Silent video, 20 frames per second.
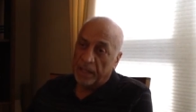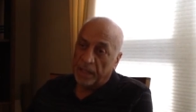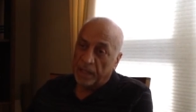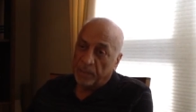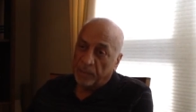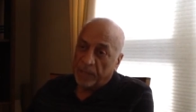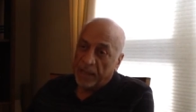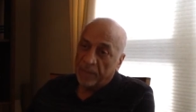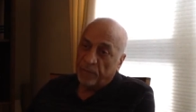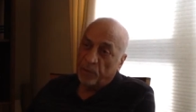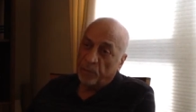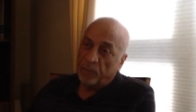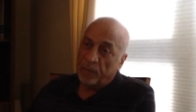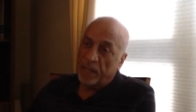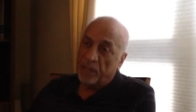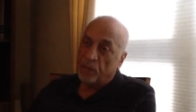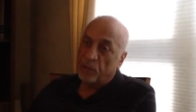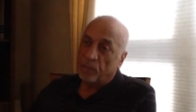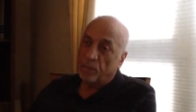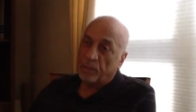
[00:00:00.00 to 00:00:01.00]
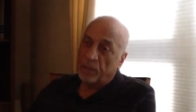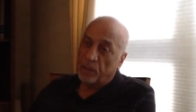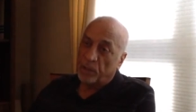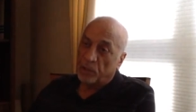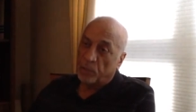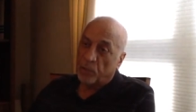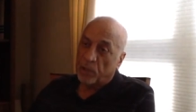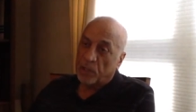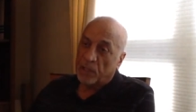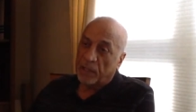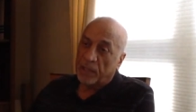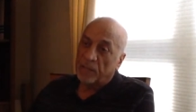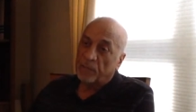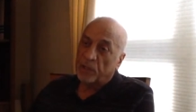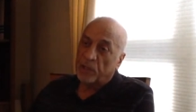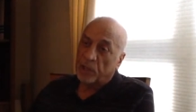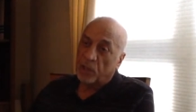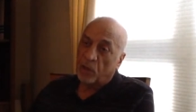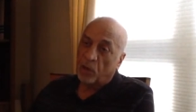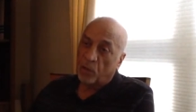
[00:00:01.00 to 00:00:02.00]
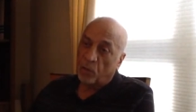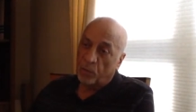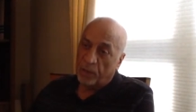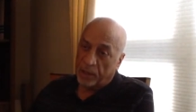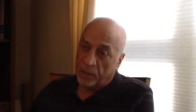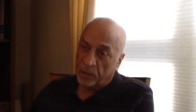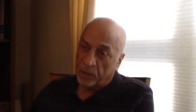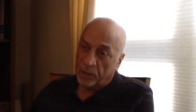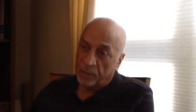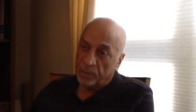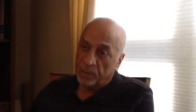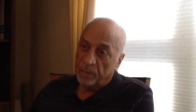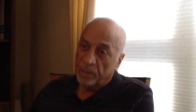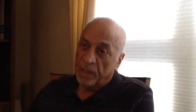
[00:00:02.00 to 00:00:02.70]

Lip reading: but after you paid your bills, what's left is called wealth.